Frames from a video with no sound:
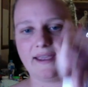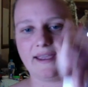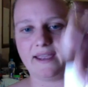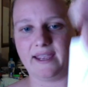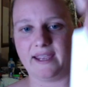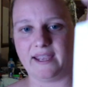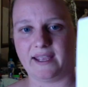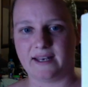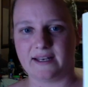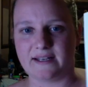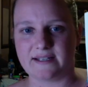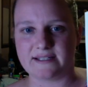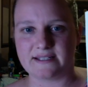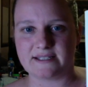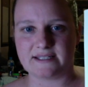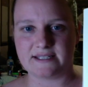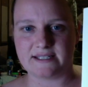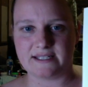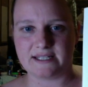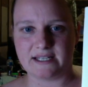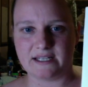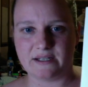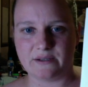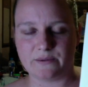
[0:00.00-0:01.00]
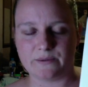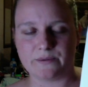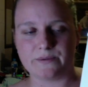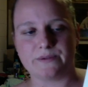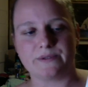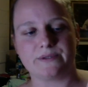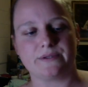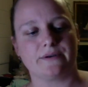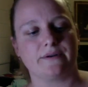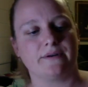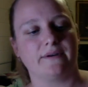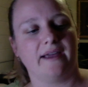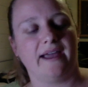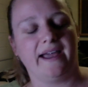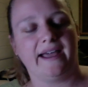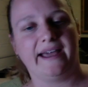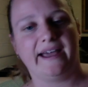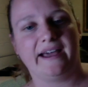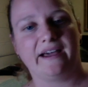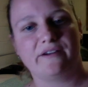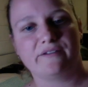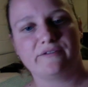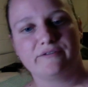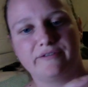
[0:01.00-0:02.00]
It did also
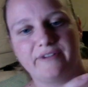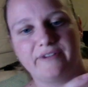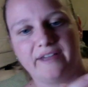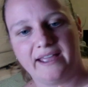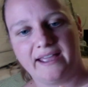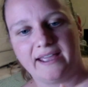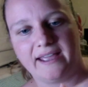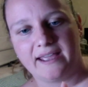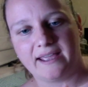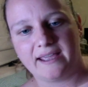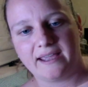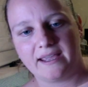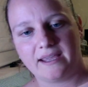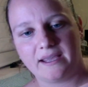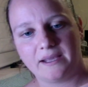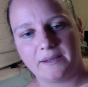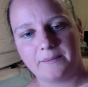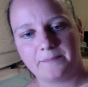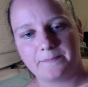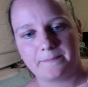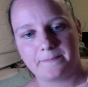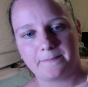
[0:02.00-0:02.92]
have a